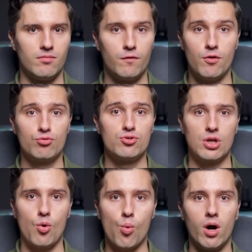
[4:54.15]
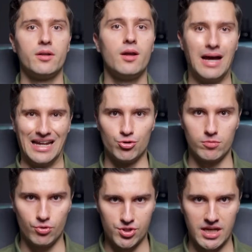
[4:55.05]
Focus
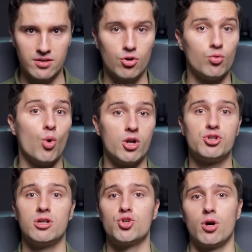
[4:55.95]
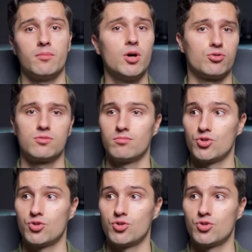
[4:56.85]
100% on what you enjoy the most.